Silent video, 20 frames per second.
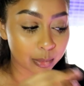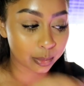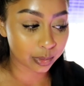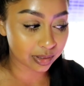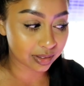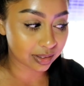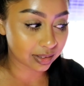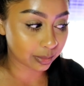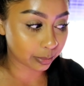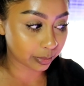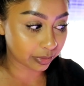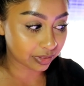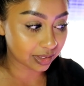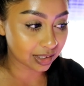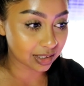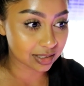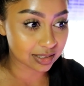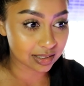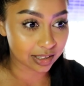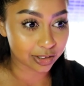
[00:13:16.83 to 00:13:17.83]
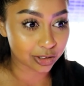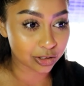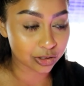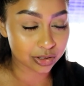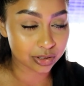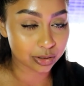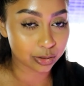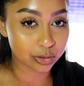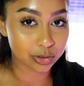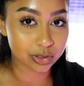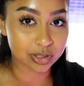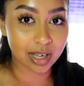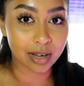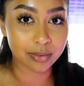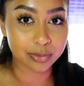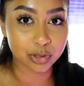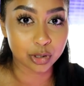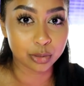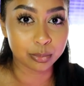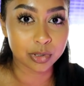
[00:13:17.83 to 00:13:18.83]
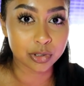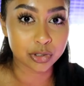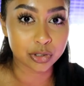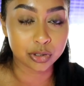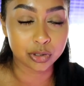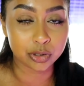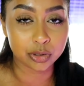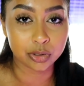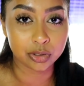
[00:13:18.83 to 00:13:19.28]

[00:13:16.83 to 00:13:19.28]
with this, like you just have so much to do,